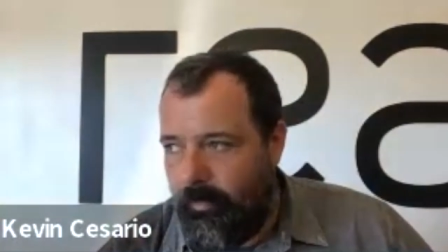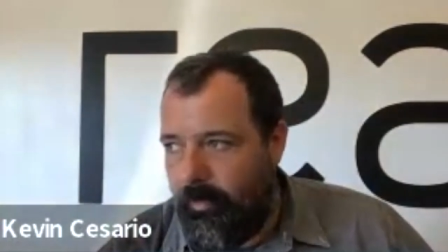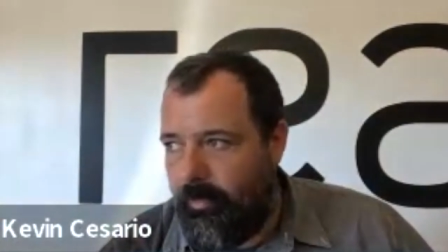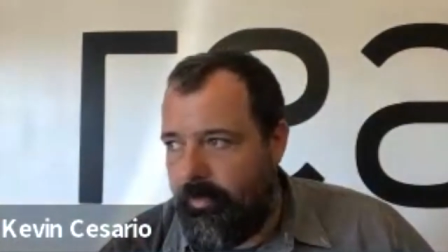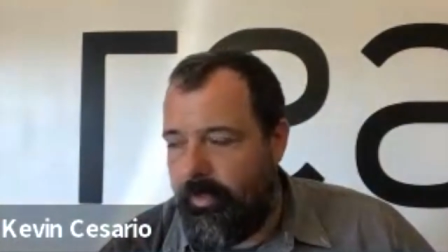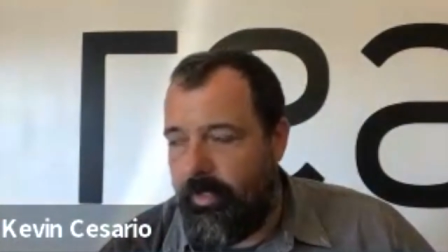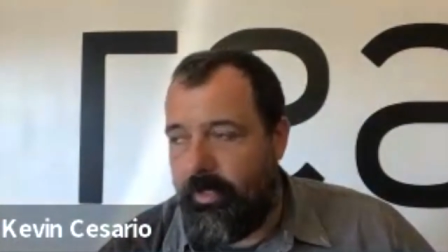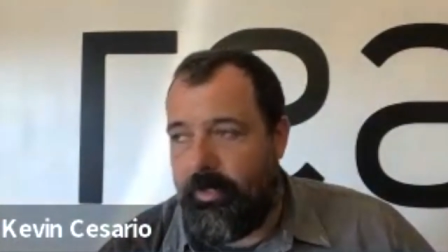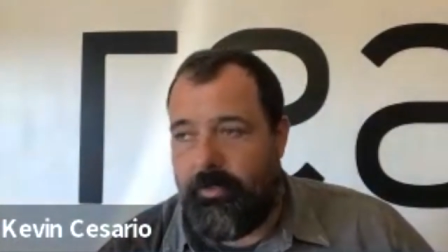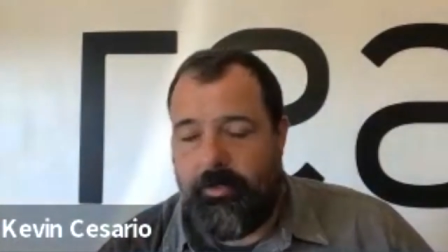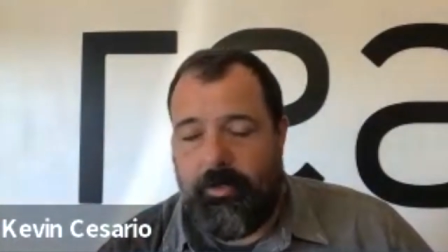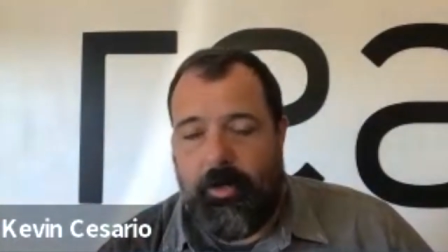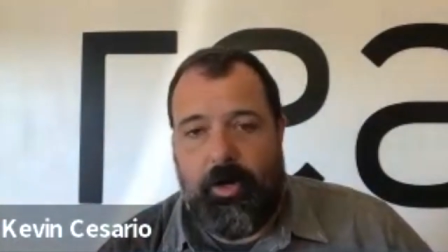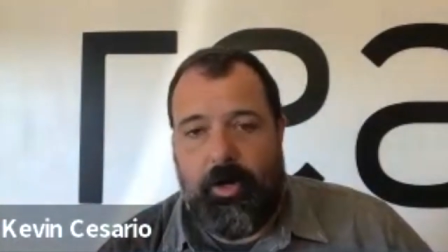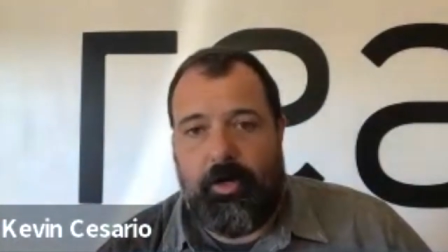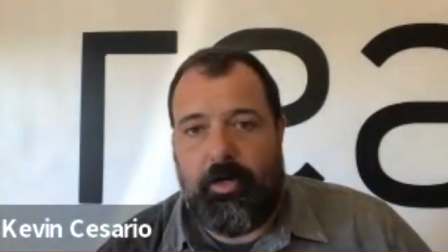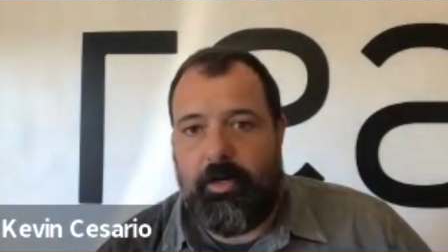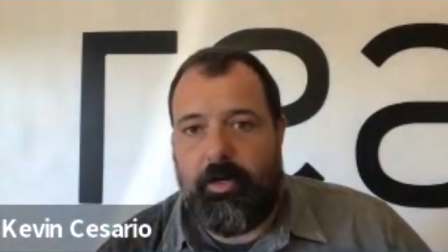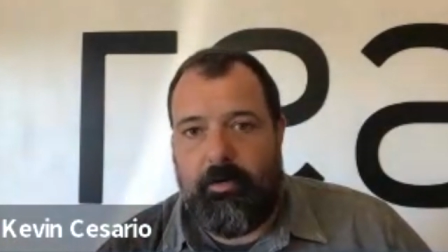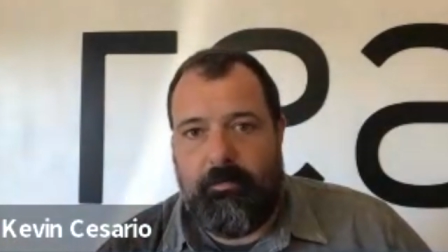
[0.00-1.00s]
their
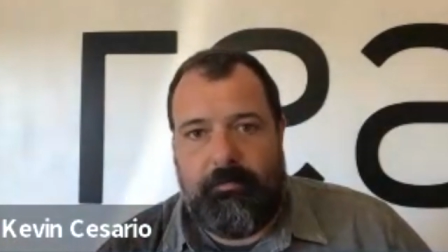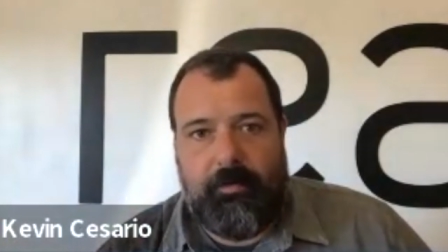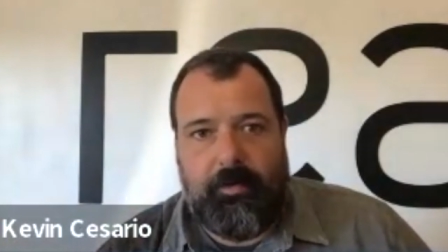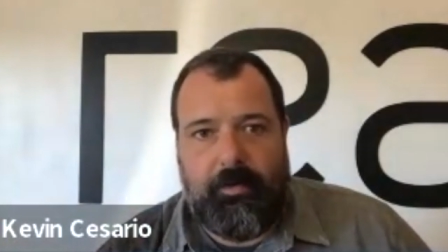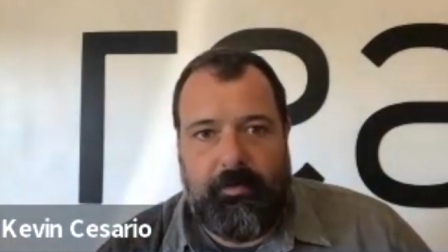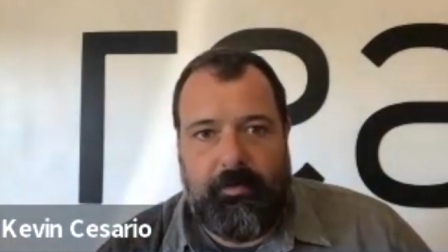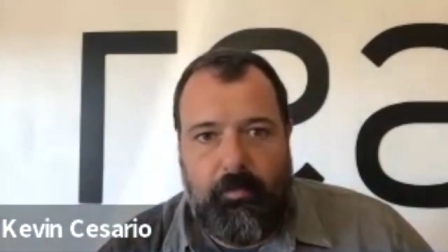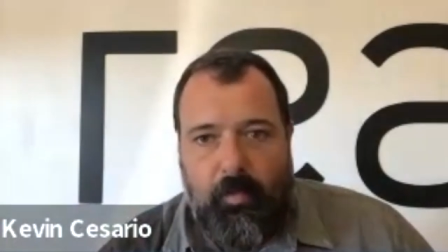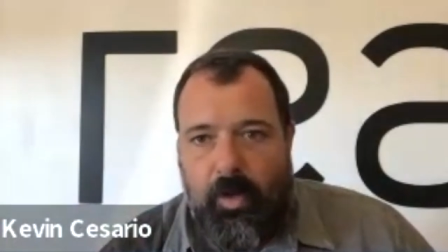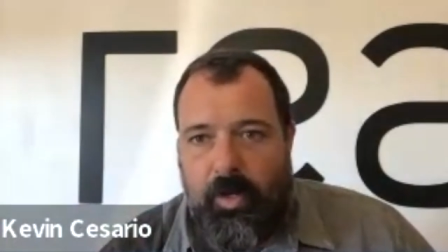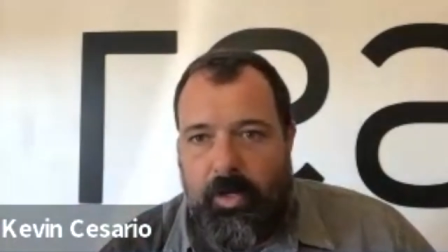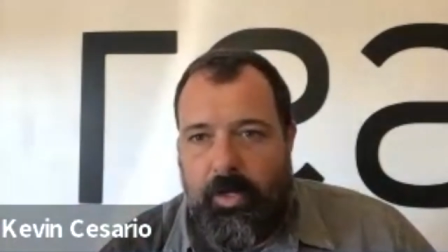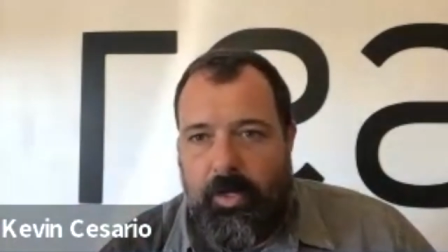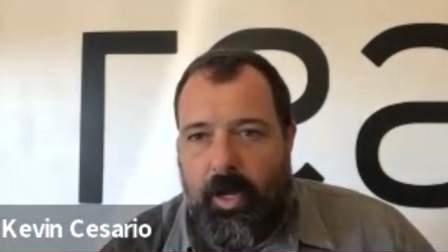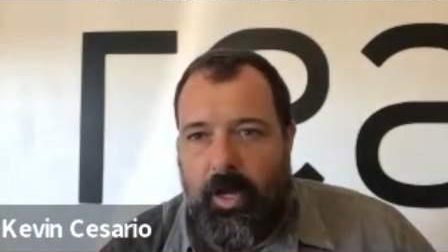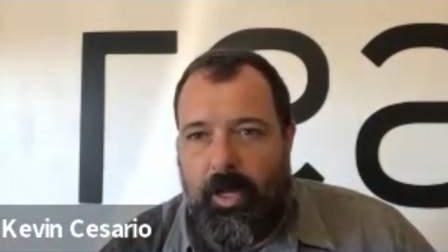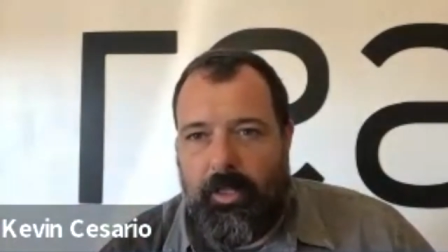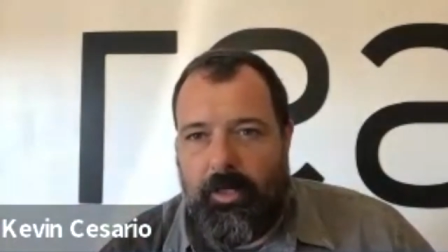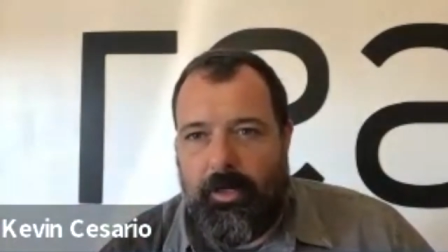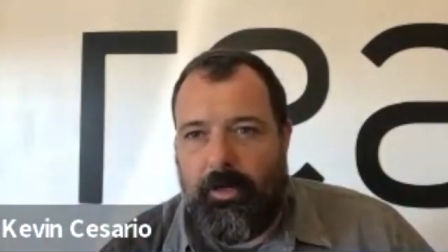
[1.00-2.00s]
daughter for one
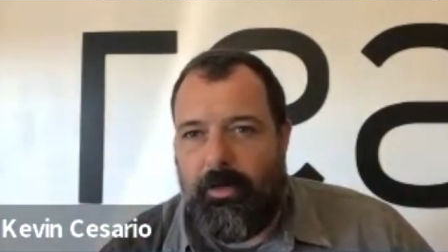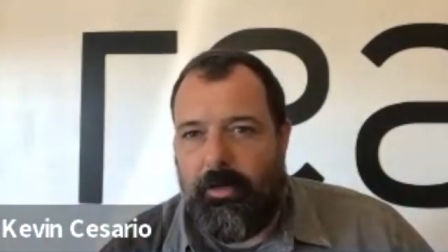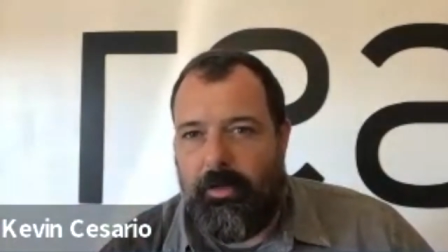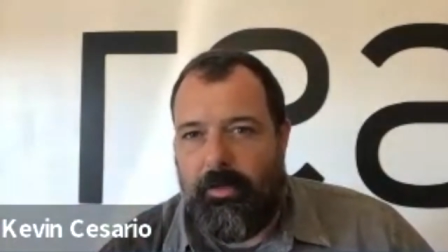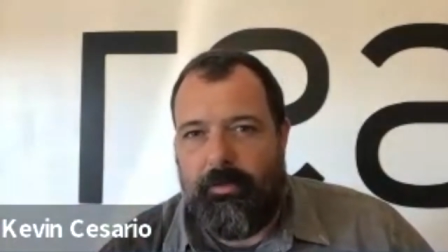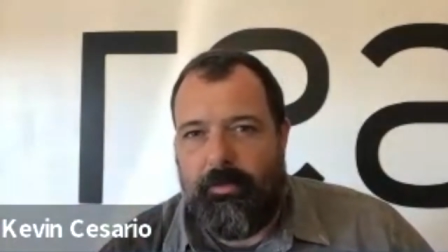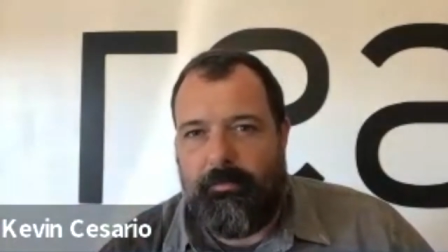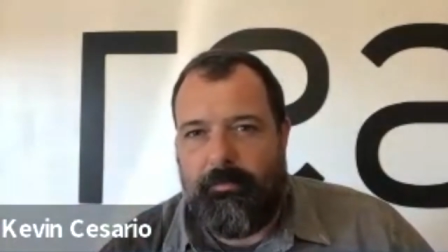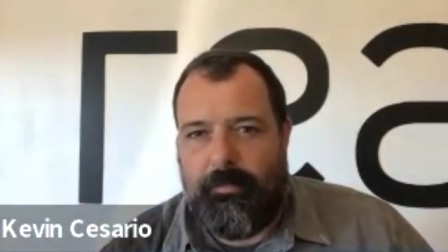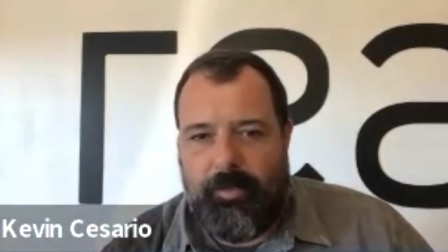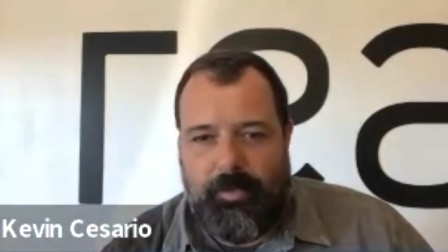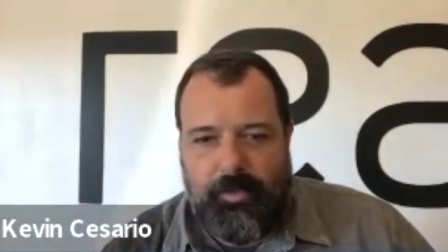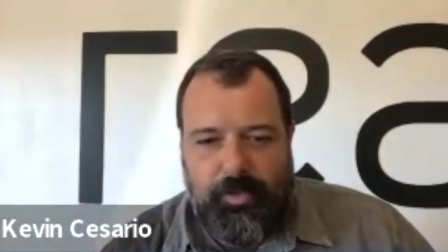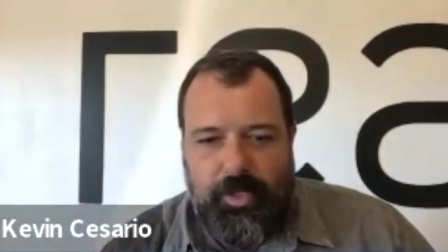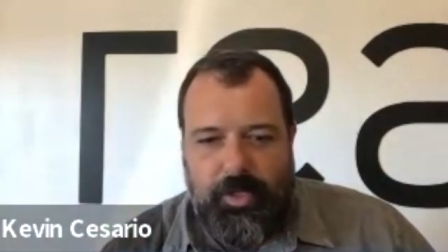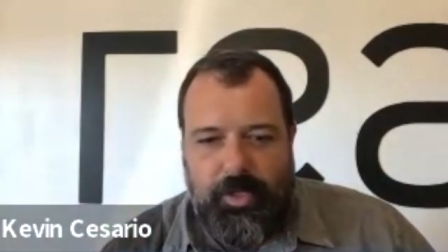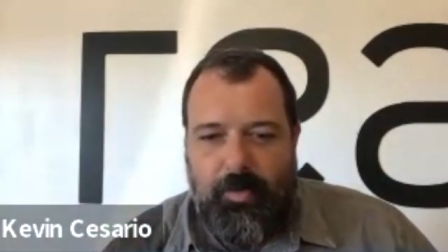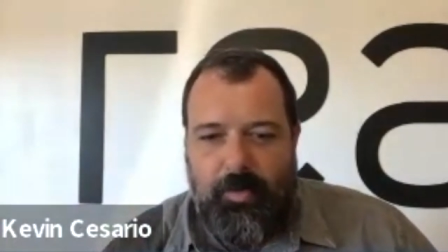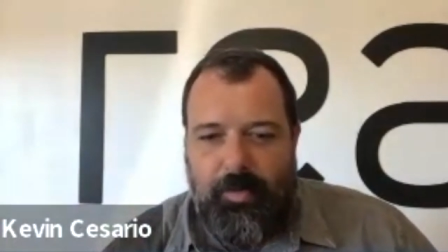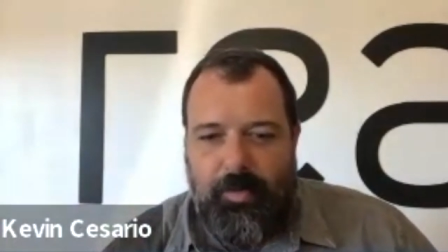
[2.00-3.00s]
dollar there's no